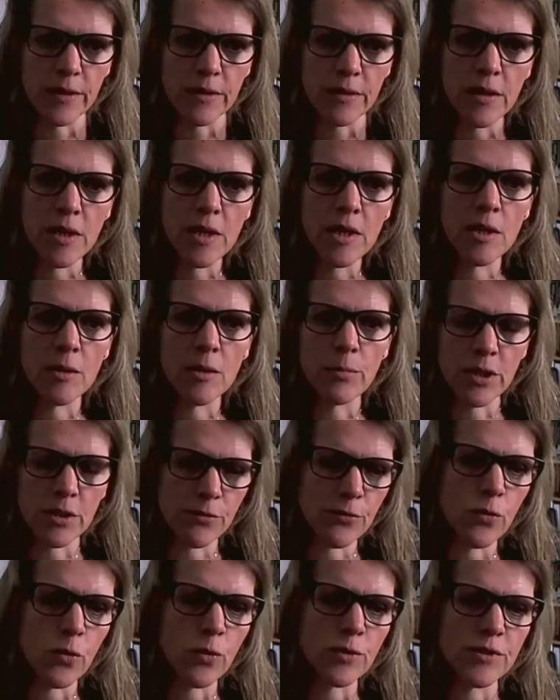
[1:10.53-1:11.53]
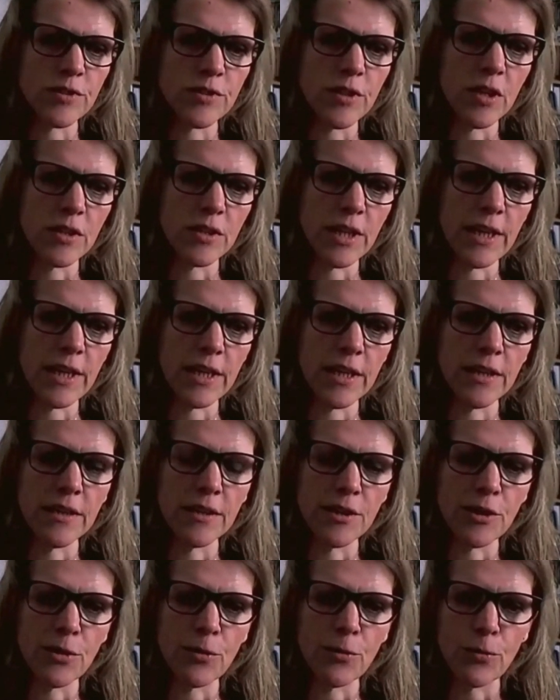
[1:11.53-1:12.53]
But of course, on a
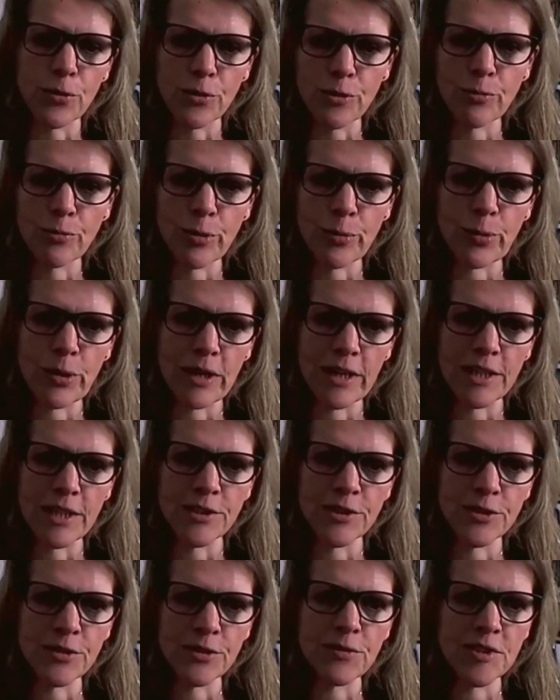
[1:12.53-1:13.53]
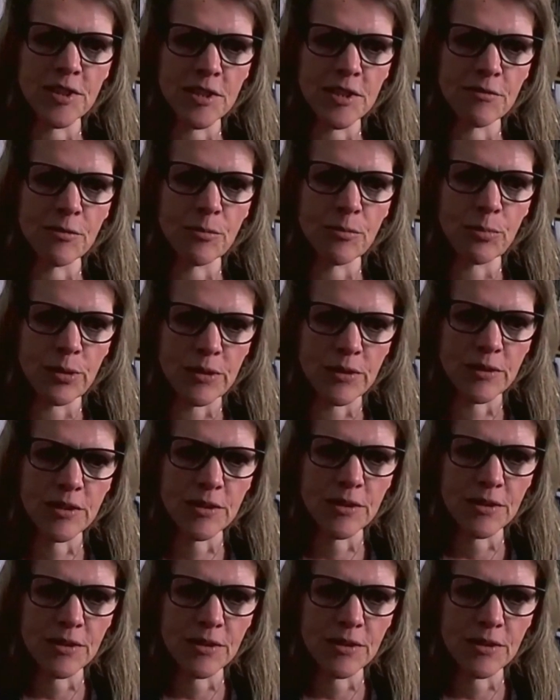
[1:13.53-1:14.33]
world population of 7 billion,